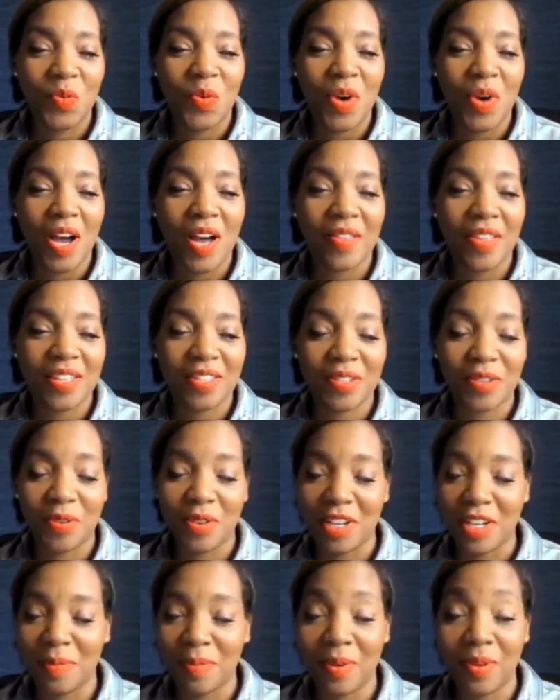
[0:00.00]
Wow, that's
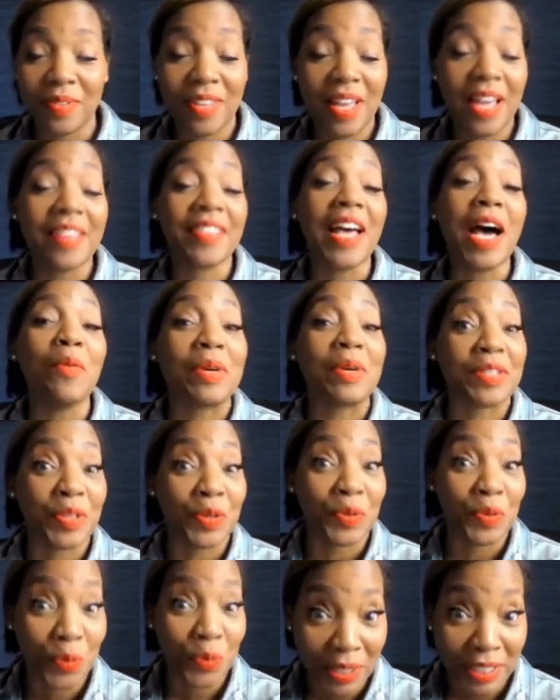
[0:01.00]
incredible. That was a
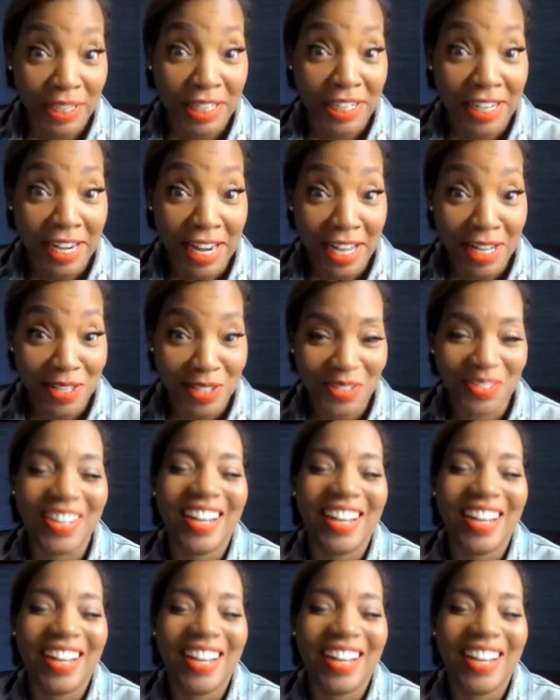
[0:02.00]
really good answer.